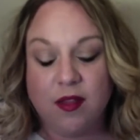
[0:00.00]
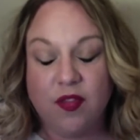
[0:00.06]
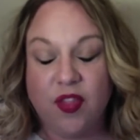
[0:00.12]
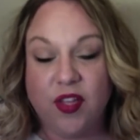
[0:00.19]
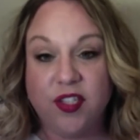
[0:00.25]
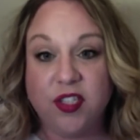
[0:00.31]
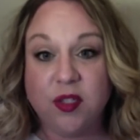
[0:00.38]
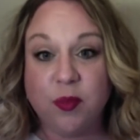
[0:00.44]

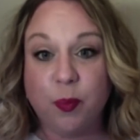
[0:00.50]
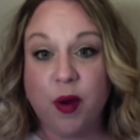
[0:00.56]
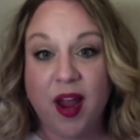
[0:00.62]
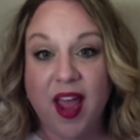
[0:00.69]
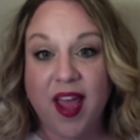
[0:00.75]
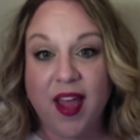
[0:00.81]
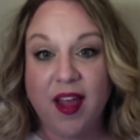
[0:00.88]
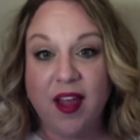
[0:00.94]
the
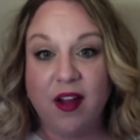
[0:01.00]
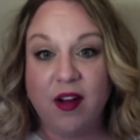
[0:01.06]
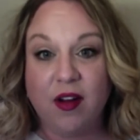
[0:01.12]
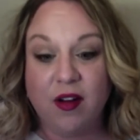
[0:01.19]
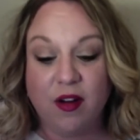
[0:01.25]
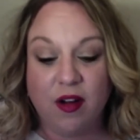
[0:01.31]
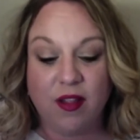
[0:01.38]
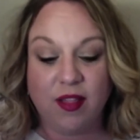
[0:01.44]
spray,
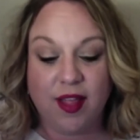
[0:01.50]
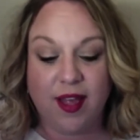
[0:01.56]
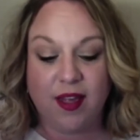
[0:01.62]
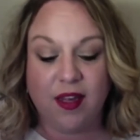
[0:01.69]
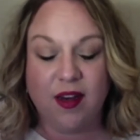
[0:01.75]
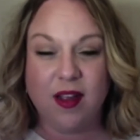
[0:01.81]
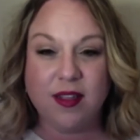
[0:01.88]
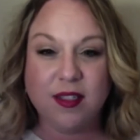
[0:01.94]
or
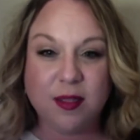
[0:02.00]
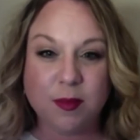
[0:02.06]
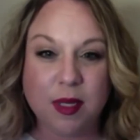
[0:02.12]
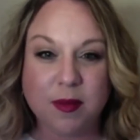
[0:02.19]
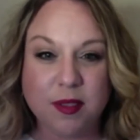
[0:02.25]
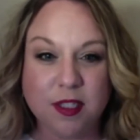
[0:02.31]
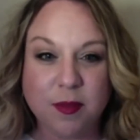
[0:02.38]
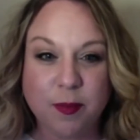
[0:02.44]
how
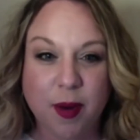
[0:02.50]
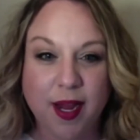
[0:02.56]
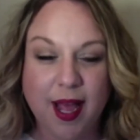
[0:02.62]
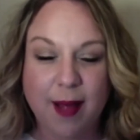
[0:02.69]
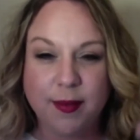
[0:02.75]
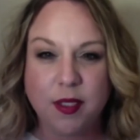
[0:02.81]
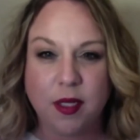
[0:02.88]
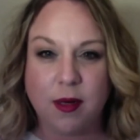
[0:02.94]
sometimes the spray
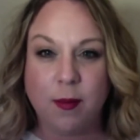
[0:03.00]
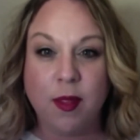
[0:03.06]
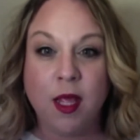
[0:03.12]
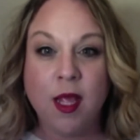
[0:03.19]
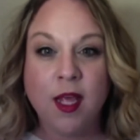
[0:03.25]
caps on them